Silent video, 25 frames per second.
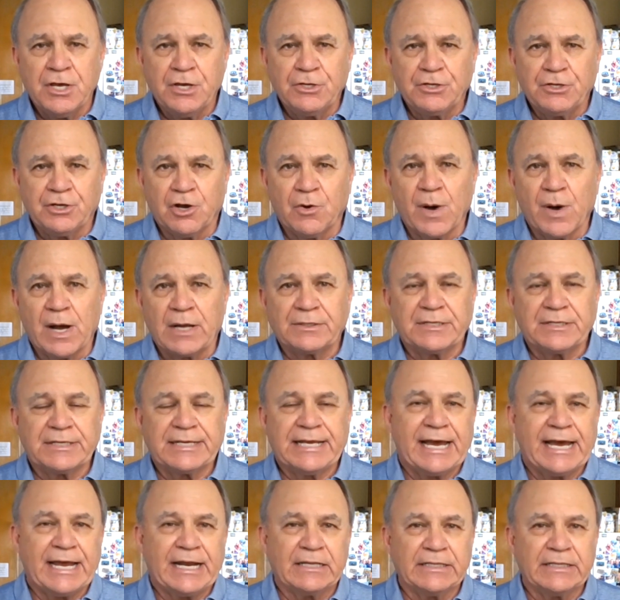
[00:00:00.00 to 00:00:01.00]
to go out to
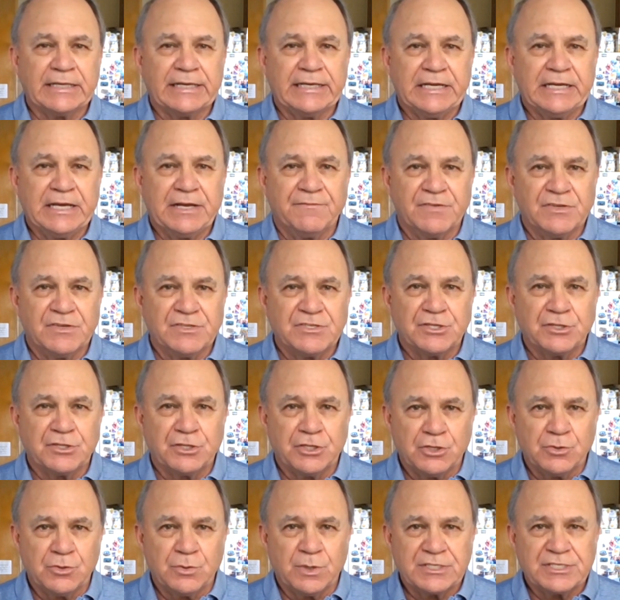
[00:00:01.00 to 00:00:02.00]
Catalina and visit
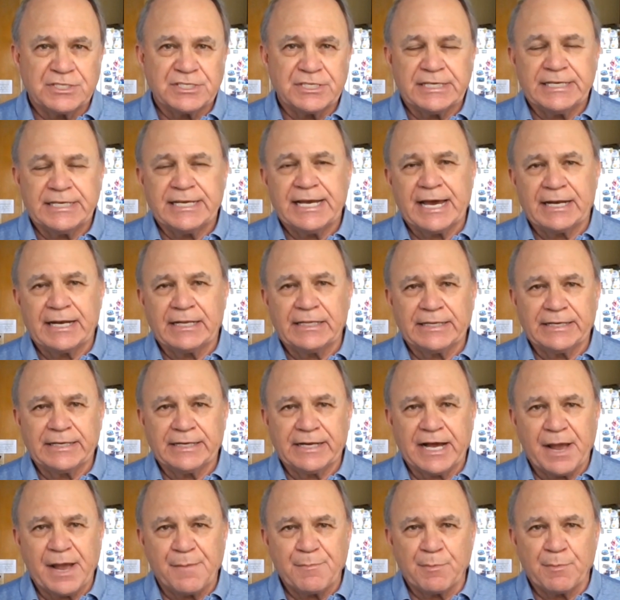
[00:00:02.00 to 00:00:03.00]
the USC Catalina
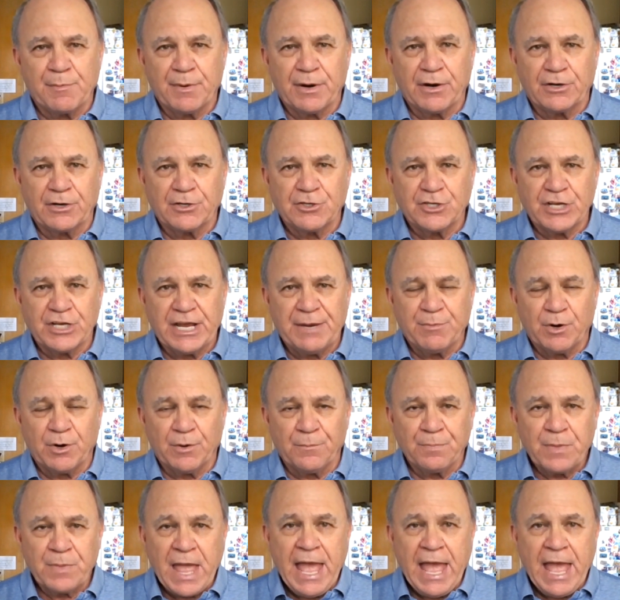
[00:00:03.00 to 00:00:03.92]
Hyperbaric Chamber,